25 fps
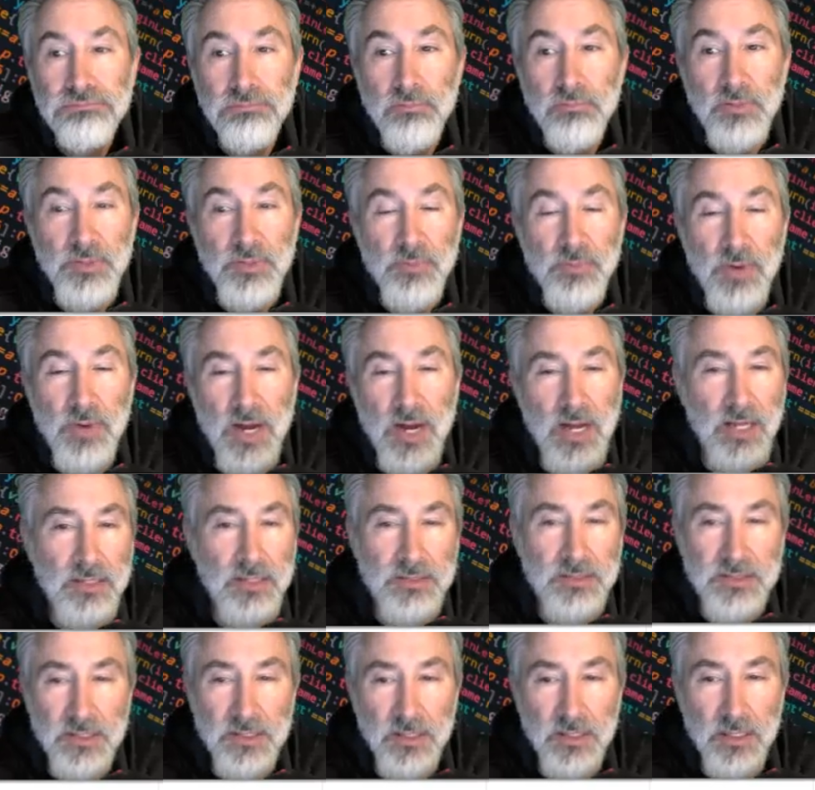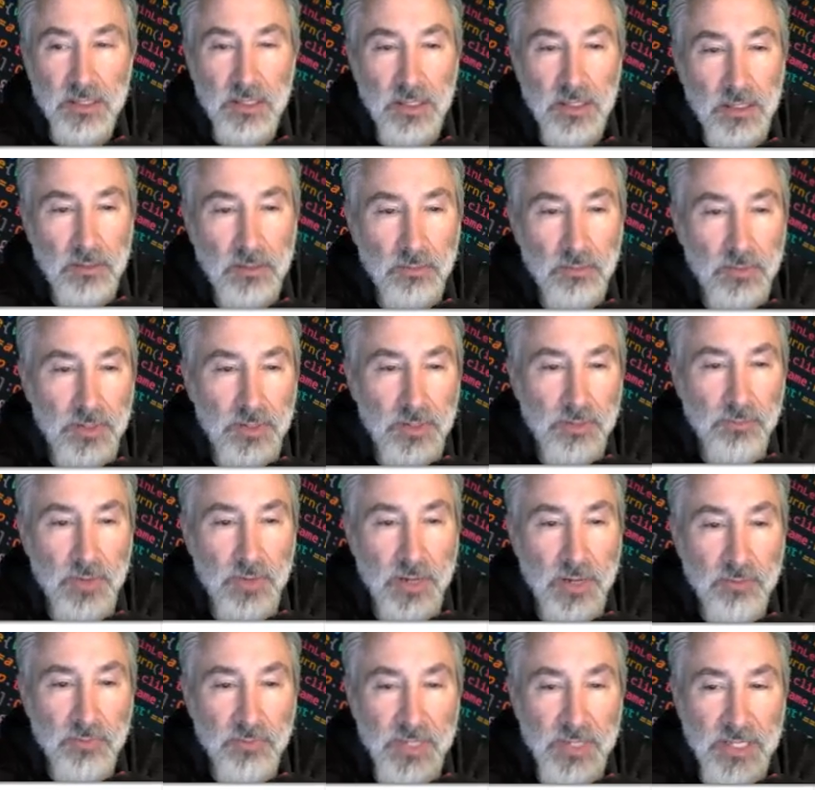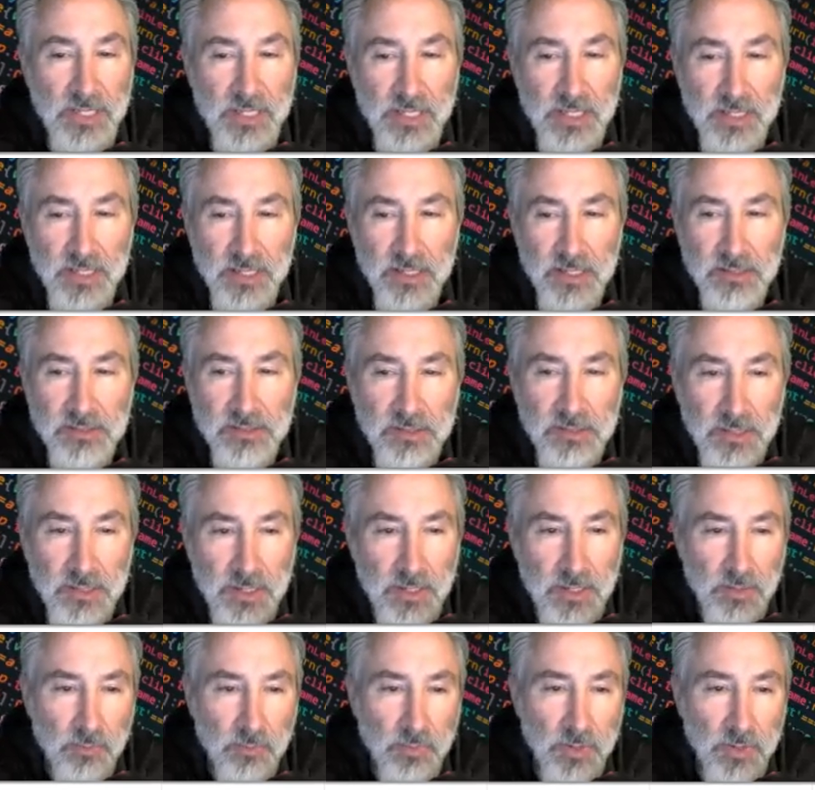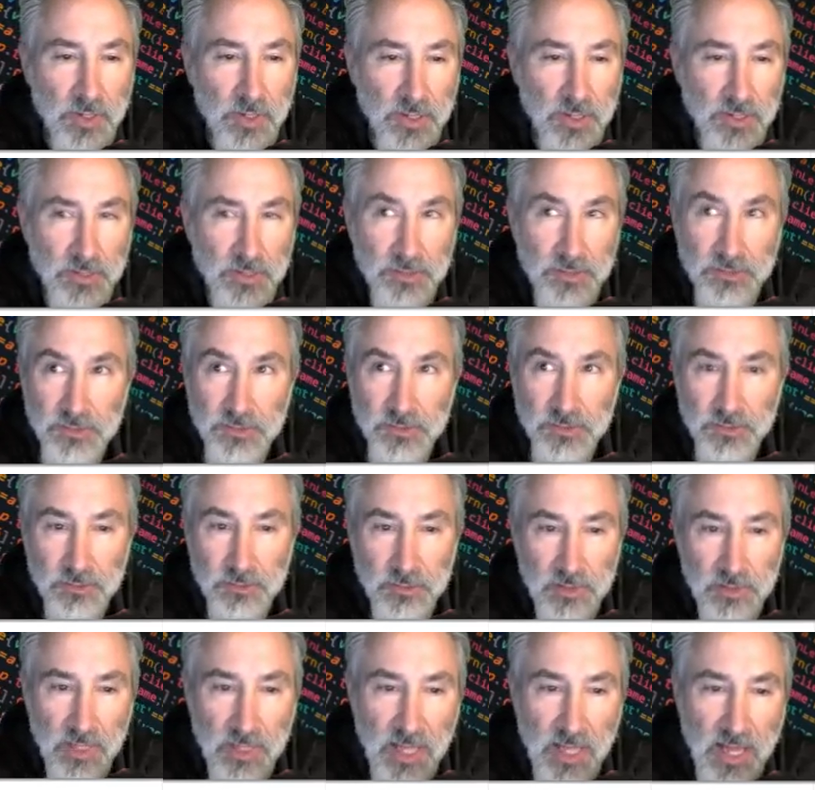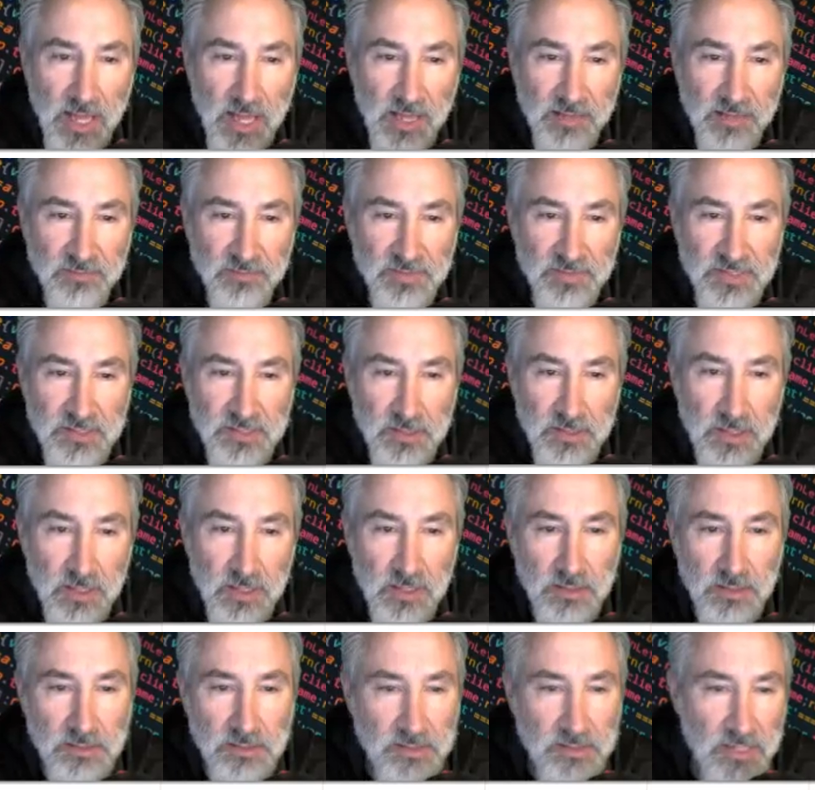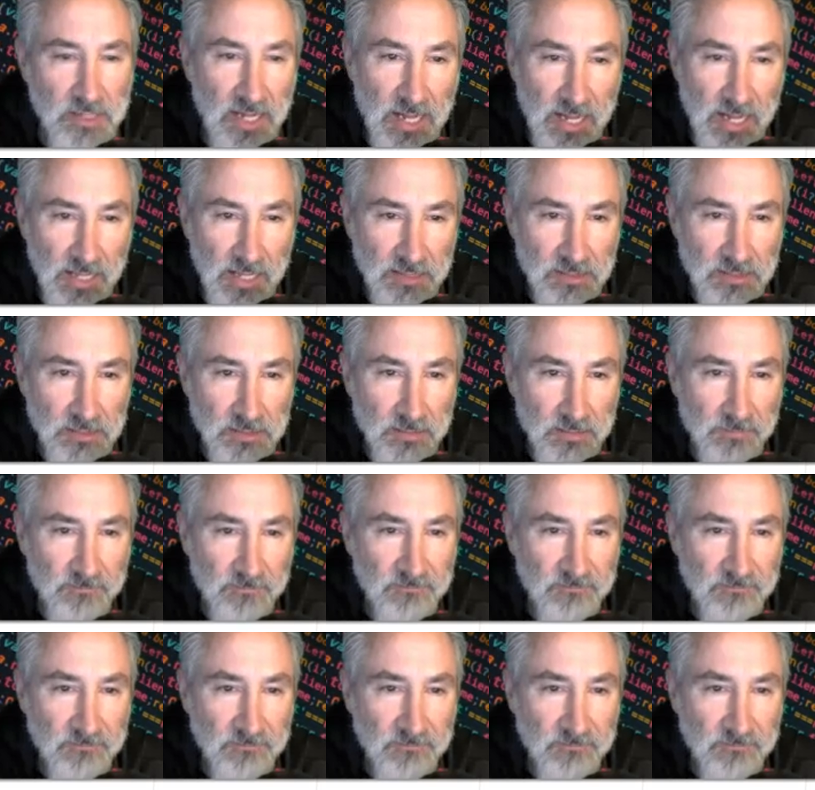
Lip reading: we want when we hit, we're gonna do lives dot